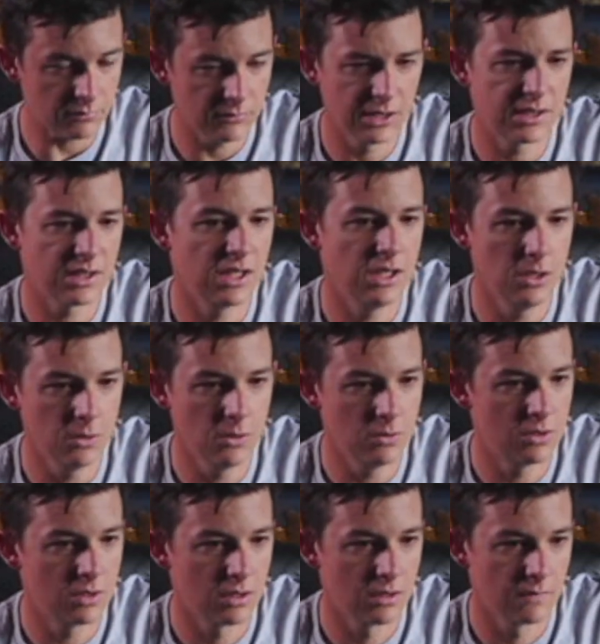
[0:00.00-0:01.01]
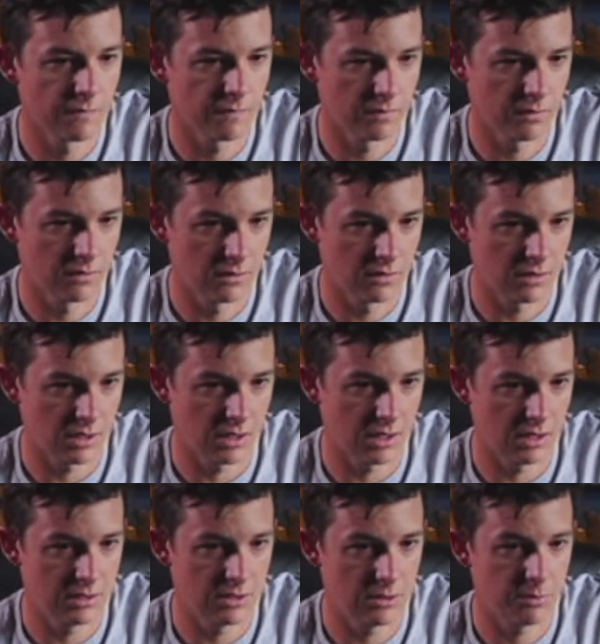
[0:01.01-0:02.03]
It's huge.
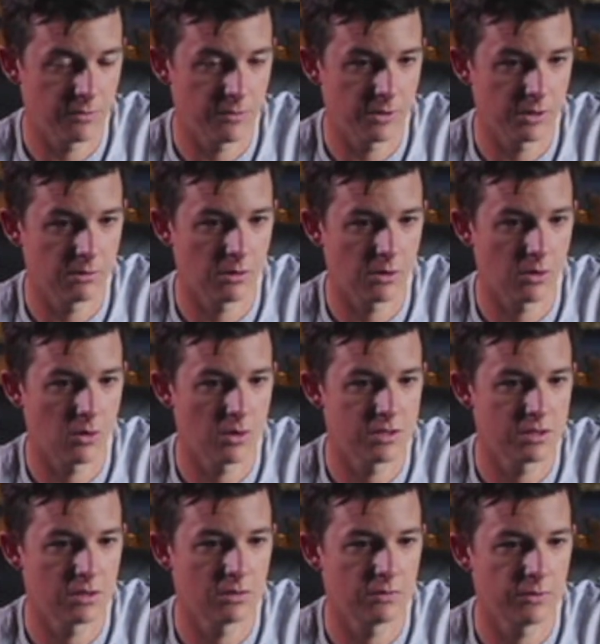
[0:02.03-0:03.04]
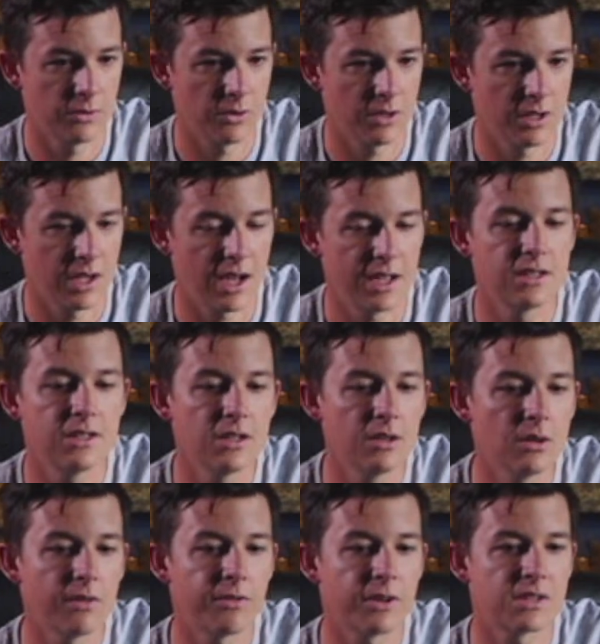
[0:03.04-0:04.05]
Do you prefer to record your own Foley? I
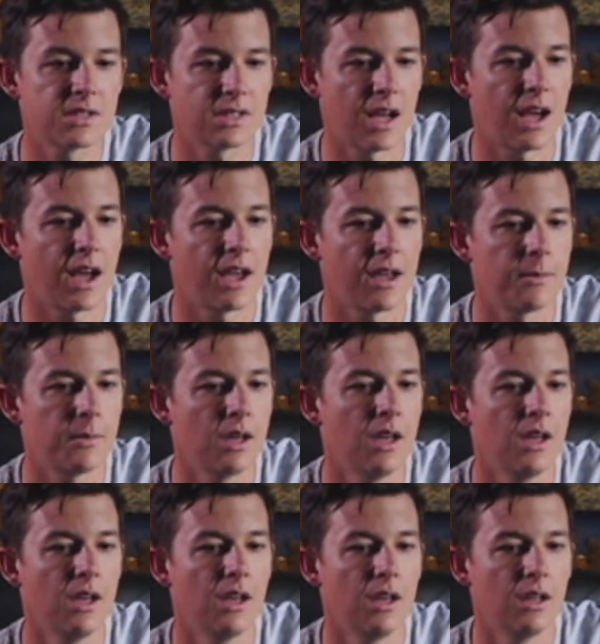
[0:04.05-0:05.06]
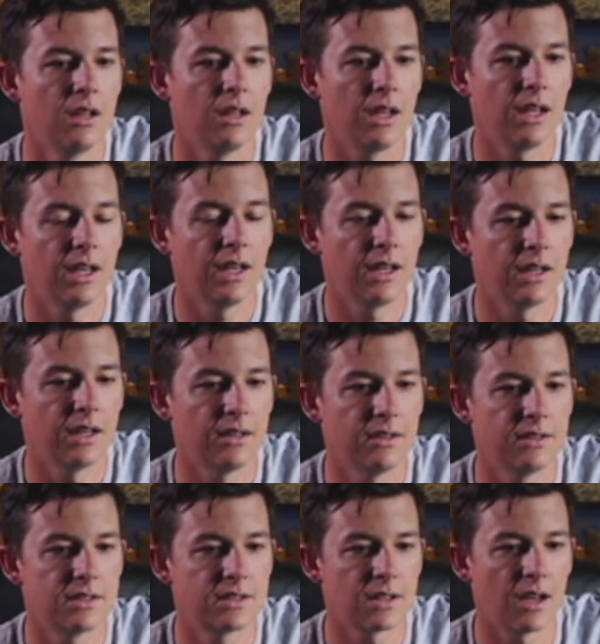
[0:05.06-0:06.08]
do if there's time
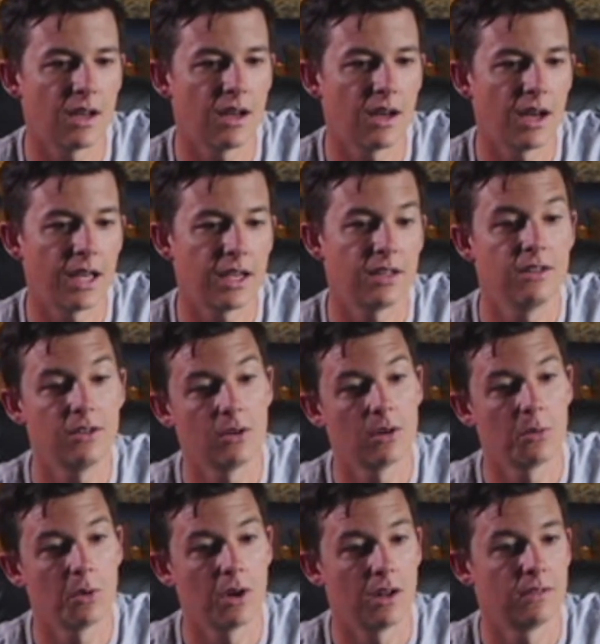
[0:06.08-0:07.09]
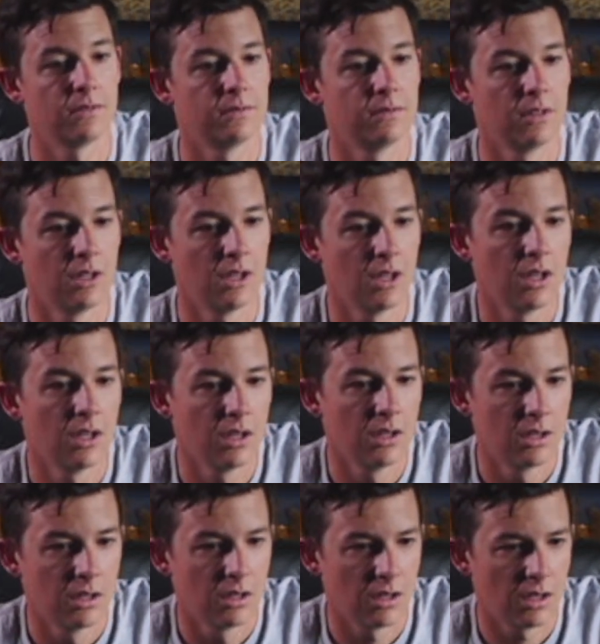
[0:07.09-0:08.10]
and I can do it well.
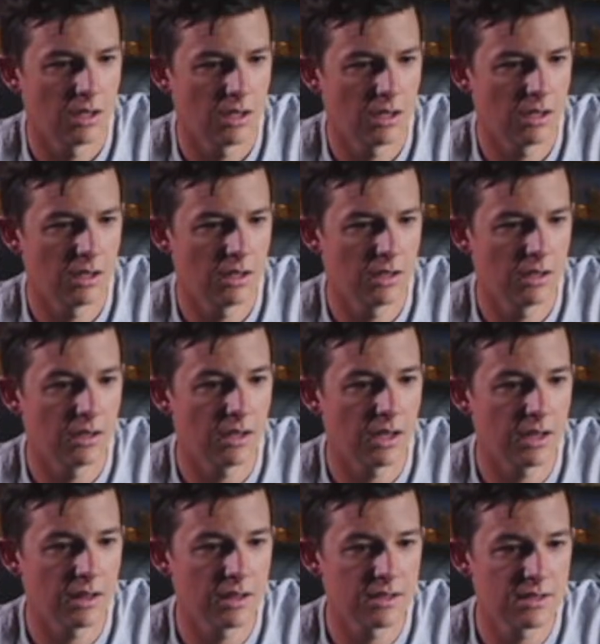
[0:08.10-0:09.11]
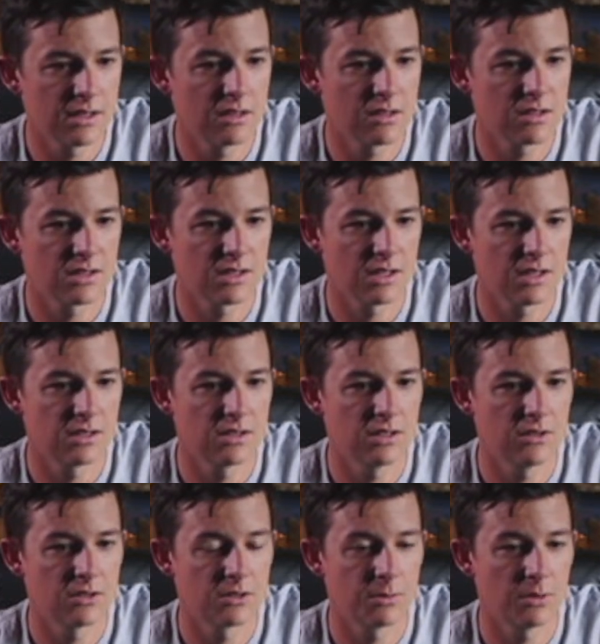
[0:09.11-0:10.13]
Alexander says, do
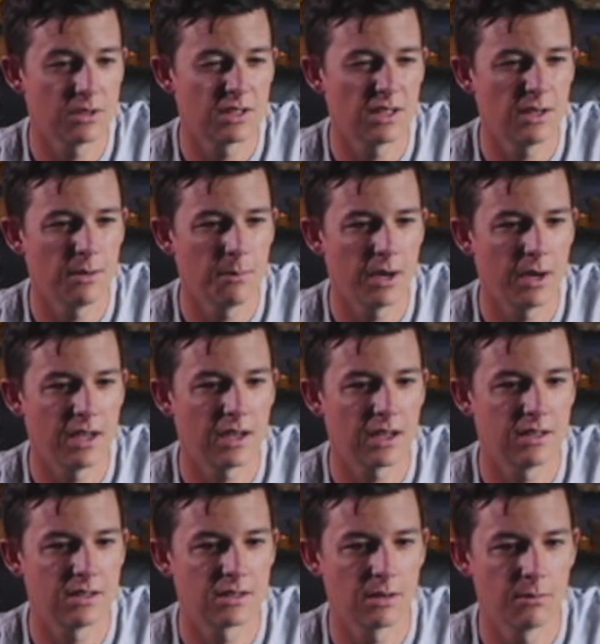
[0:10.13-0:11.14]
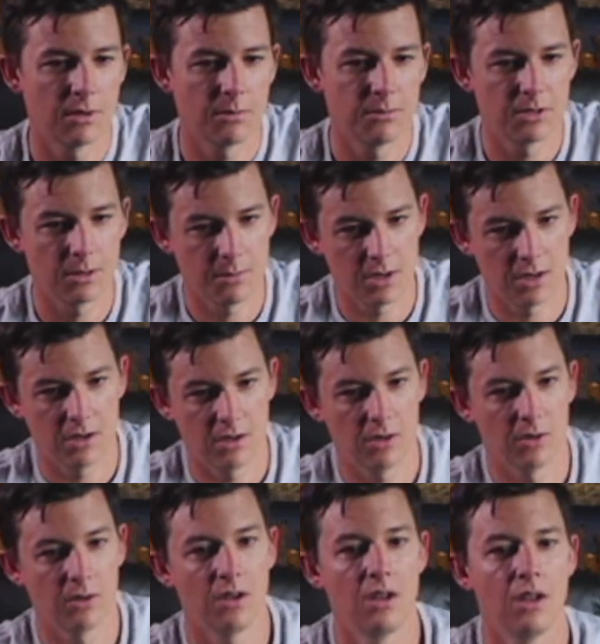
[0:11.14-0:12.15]
you use multi-mic and sum them to
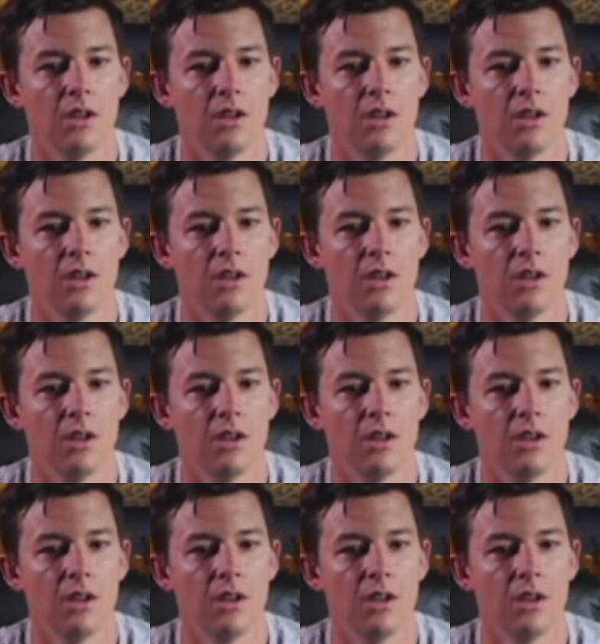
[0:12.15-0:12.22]
mono?